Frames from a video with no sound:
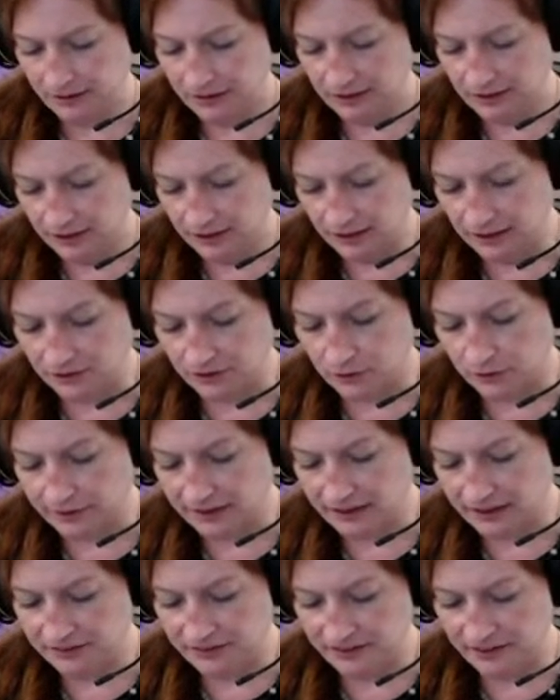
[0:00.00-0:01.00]

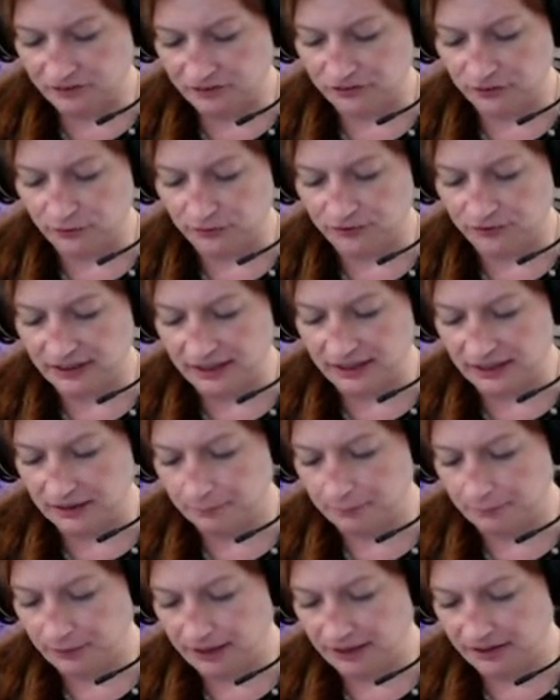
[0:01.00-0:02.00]
According to the Associated
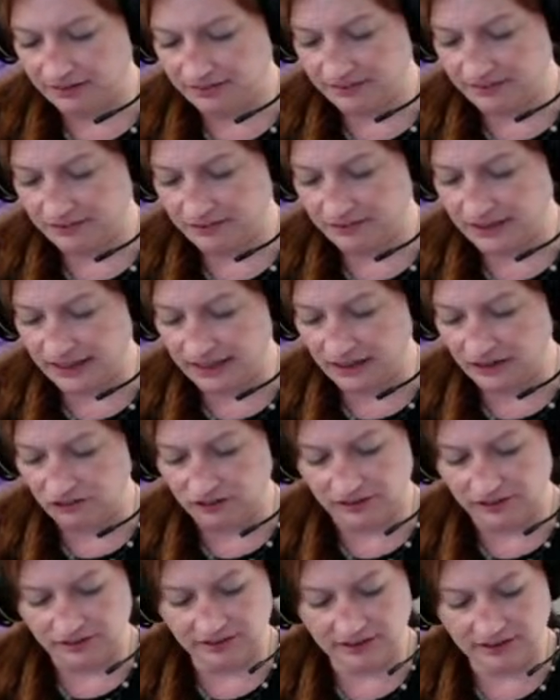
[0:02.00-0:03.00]
Press, the
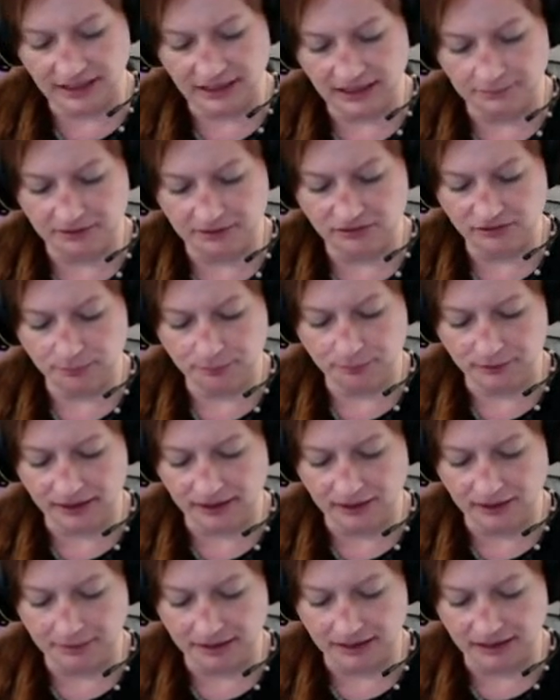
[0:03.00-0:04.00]
agent can be
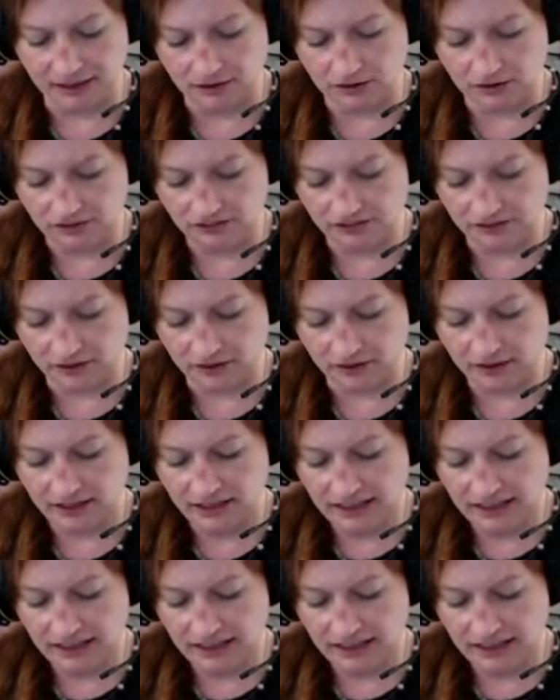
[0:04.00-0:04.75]
sprayed by aerosol,